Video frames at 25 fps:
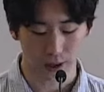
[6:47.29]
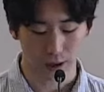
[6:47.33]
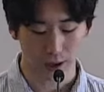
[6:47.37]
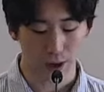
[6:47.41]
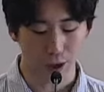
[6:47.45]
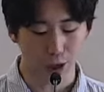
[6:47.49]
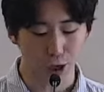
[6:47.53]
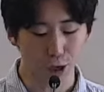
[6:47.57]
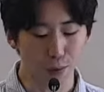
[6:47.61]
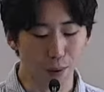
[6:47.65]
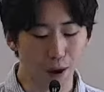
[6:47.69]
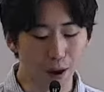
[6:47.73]

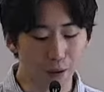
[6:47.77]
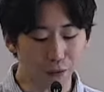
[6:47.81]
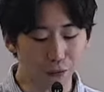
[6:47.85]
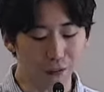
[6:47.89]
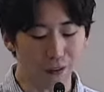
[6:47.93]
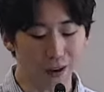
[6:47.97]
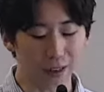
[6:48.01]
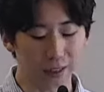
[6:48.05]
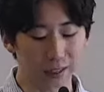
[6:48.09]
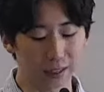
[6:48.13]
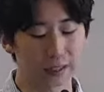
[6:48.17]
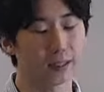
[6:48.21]
You might
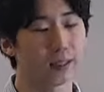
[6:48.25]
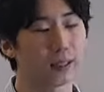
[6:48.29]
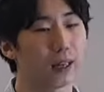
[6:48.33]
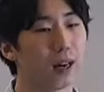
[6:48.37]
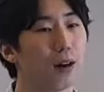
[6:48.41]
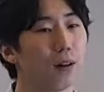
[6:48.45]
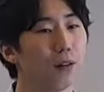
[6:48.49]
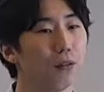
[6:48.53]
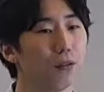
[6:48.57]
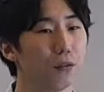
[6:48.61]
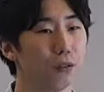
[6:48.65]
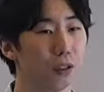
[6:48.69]
find it
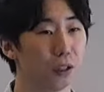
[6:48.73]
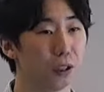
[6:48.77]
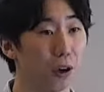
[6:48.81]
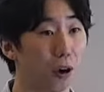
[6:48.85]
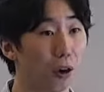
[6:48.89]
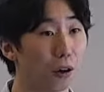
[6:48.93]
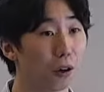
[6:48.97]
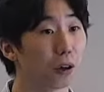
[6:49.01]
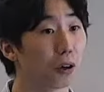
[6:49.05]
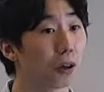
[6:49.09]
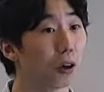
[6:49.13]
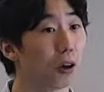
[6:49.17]
tough to
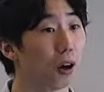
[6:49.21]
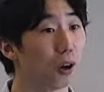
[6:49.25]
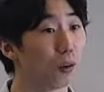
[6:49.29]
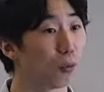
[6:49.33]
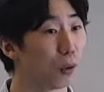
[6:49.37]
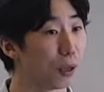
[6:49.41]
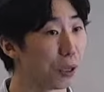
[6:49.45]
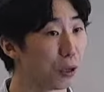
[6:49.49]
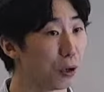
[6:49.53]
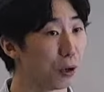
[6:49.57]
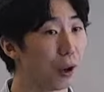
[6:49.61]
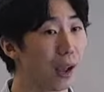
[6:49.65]
honor God
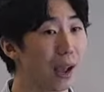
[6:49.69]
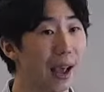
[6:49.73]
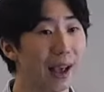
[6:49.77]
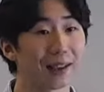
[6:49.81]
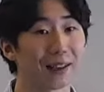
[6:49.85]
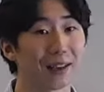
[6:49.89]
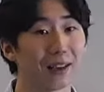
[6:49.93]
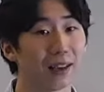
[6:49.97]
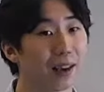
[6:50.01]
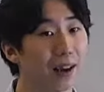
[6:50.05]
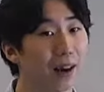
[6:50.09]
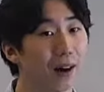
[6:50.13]
when you're
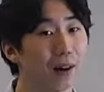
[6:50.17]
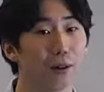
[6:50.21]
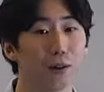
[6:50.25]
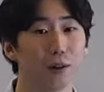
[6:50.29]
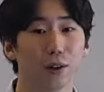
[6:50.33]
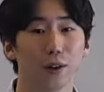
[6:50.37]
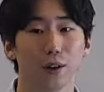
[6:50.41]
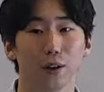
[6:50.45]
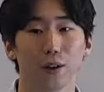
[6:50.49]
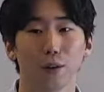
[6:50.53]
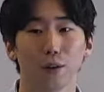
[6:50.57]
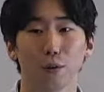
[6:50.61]
hanging out
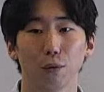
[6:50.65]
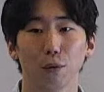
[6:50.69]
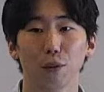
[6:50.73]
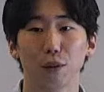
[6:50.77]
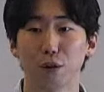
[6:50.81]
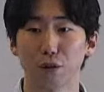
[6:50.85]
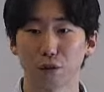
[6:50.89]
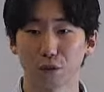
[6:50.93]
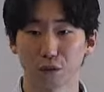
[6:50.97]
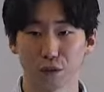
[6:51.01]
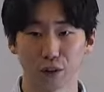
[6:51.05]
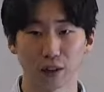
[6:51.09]
with your
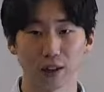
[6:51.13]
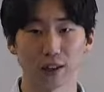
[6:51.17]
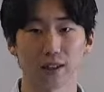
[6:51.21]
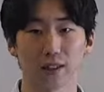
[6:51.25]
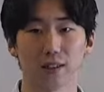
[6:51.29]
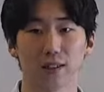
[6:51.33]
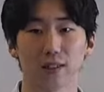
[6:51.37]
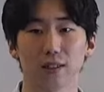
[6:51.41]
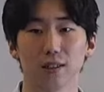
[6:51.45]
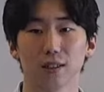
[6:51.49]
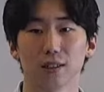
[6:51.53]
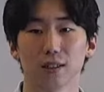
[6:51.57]

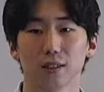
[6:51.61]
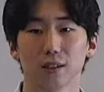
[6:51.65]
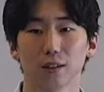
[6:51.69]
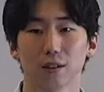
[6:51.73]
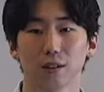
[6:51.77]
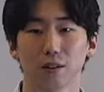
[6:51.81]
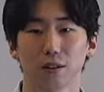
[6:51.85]
friends,